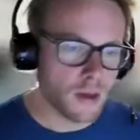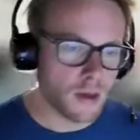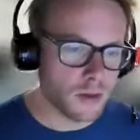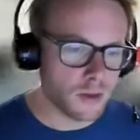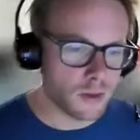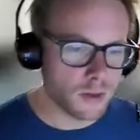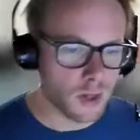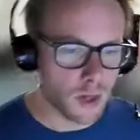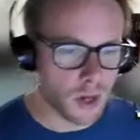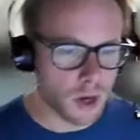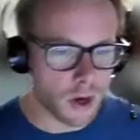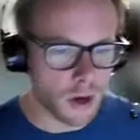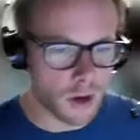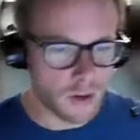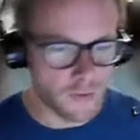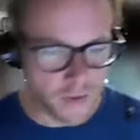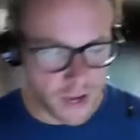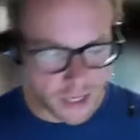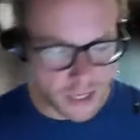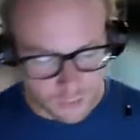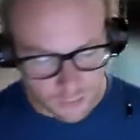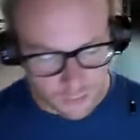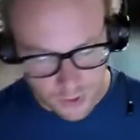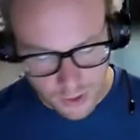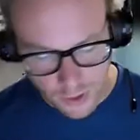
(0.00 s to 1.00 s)
So in
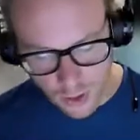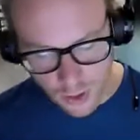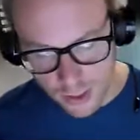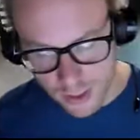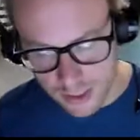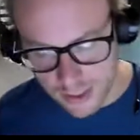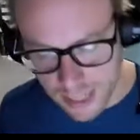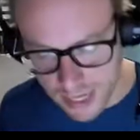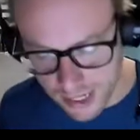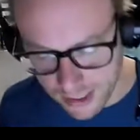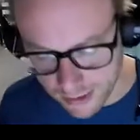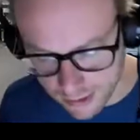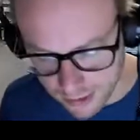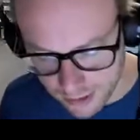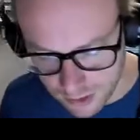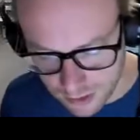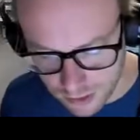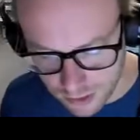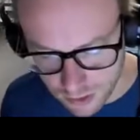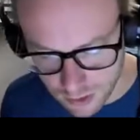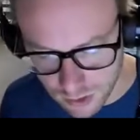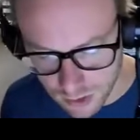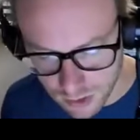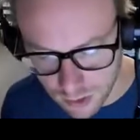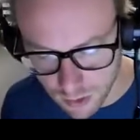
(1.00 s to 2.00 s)
fact, we could take
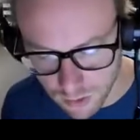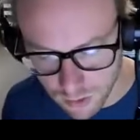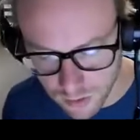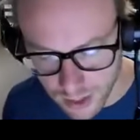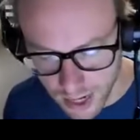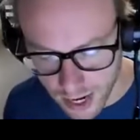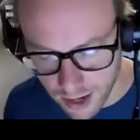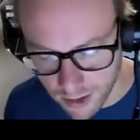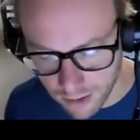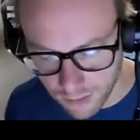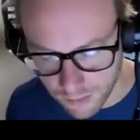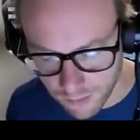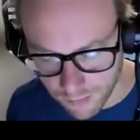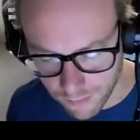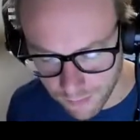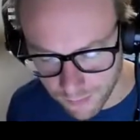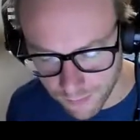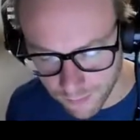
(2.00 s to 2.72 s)
this 2 now